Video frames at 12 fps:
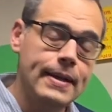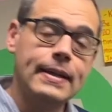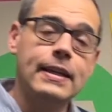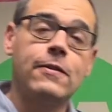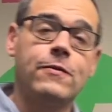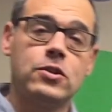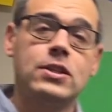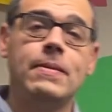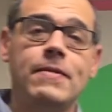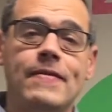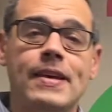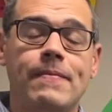Now for some
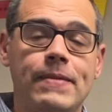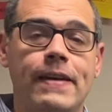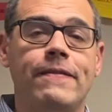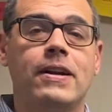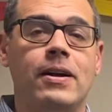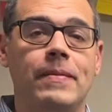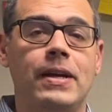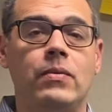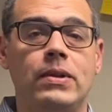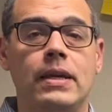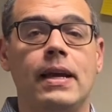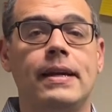of them, they've come in
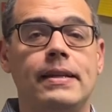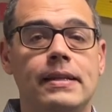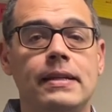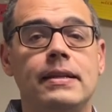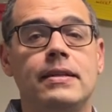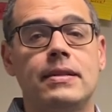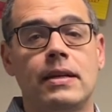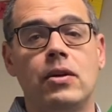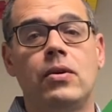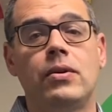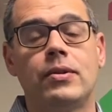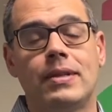with the ideas and
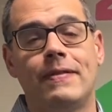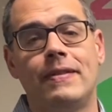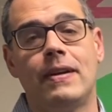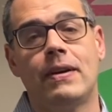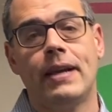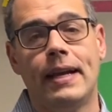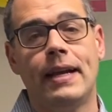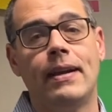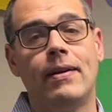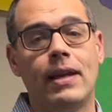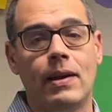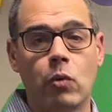goals in their head
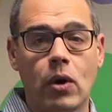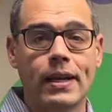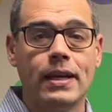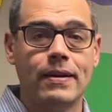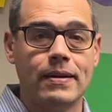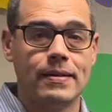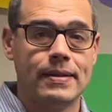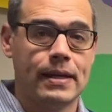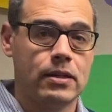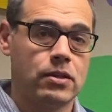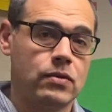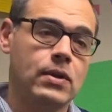and wanting good
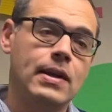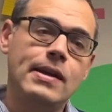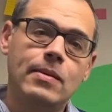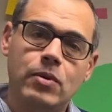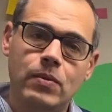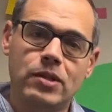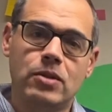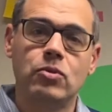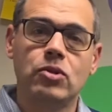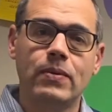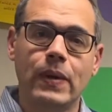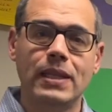intentions, but with some
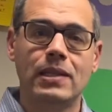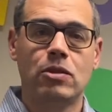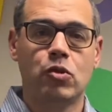slight